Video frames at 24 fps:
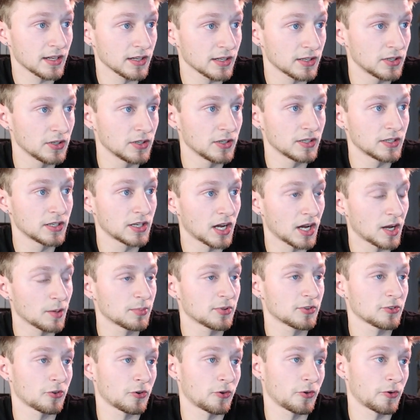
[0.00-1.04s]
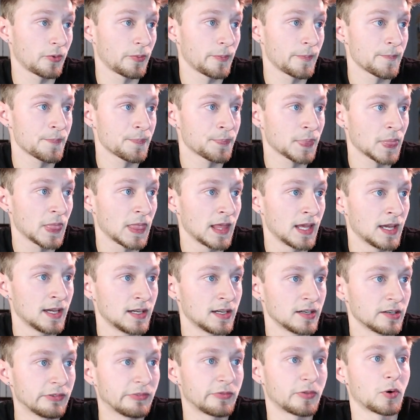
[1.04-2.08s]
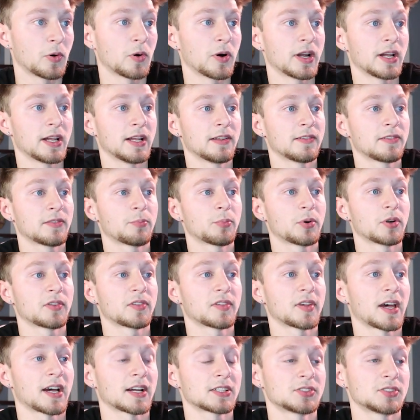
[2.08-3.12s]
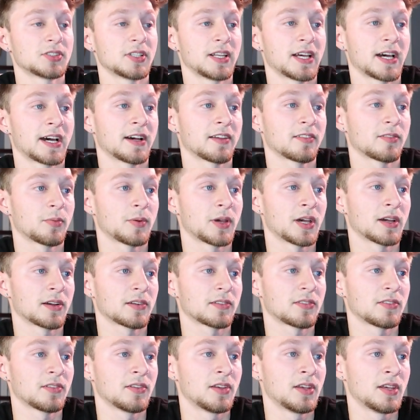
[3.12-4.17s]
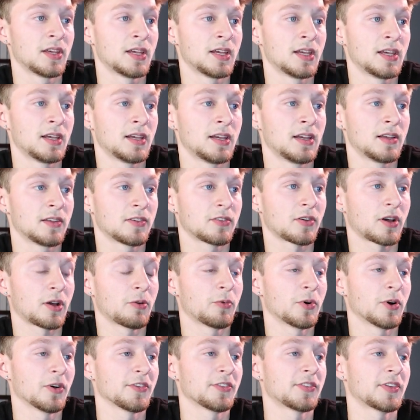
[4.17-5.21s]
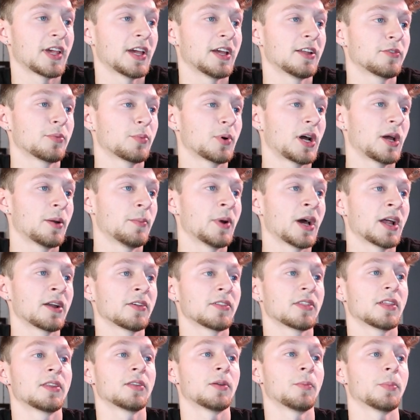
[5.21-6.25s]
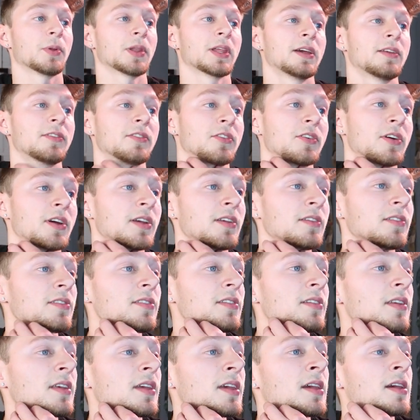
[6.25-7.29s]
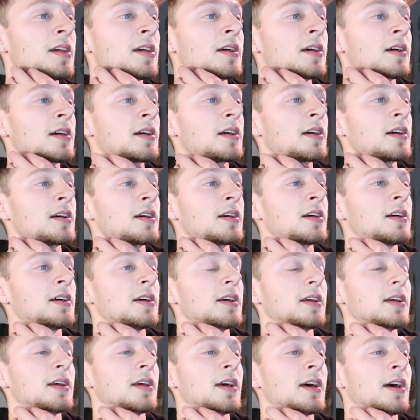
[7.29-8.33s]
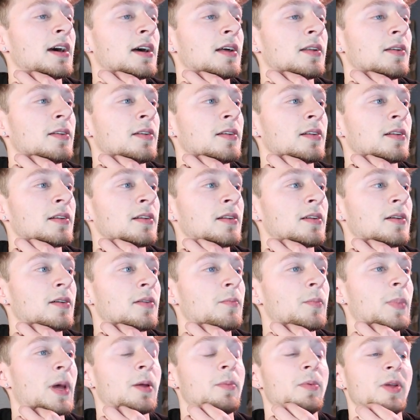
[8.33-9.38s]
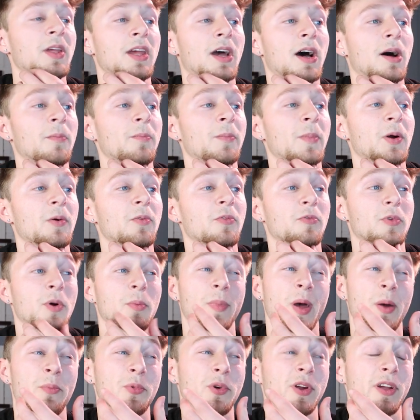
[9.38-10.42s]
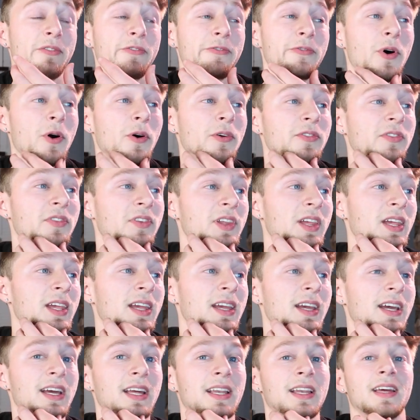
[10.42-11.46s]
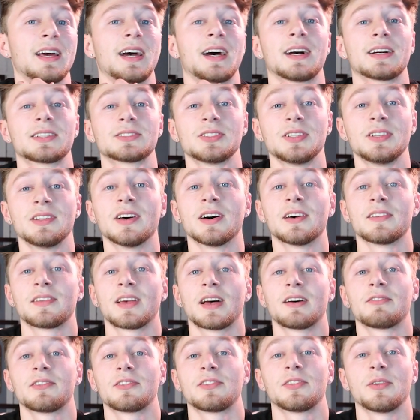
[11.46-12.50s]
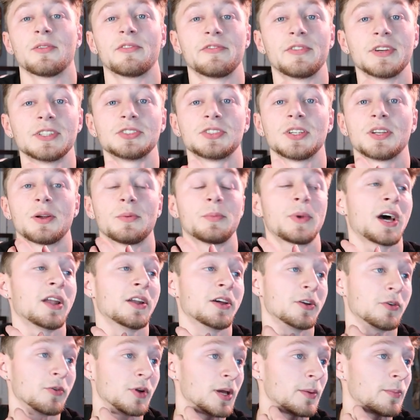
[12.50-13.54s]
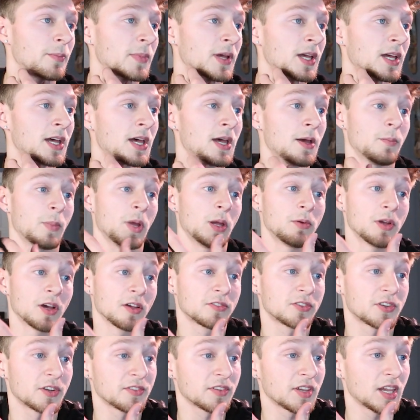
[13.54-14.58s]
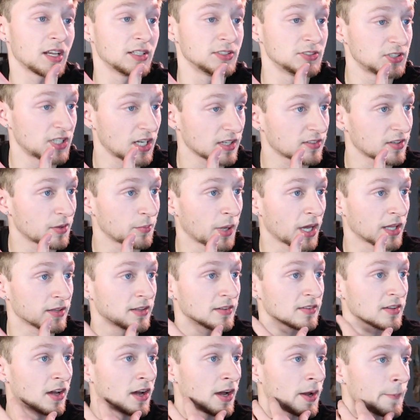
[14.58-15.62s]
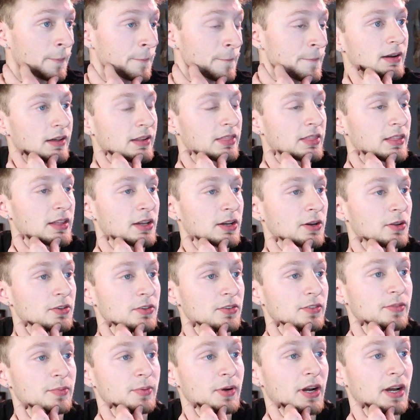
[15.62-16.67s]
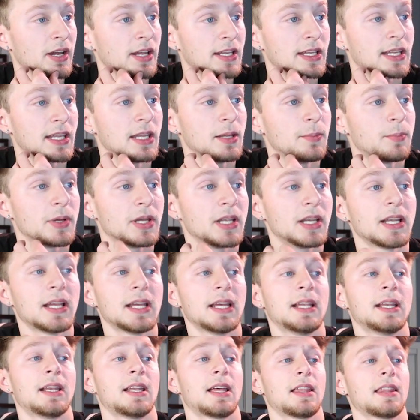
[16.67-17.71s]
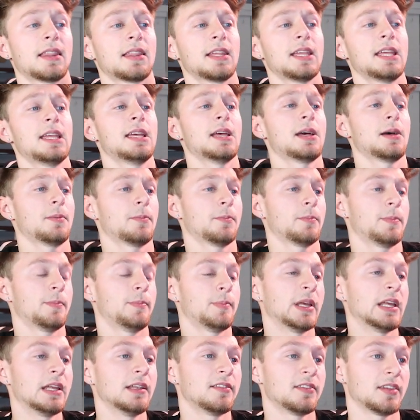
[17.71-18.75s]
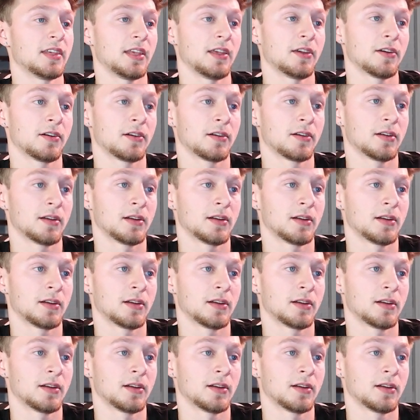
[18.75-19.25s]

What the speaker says: a good cup sole for its protection aspects. So I will say it's probably better than the Blazer is. And maybe I'm remembering falsely, and it actually does have a sufficient amount of grip. Maybe I was just getting Jessup at the time. I think I'll just probably keep it in the B tier,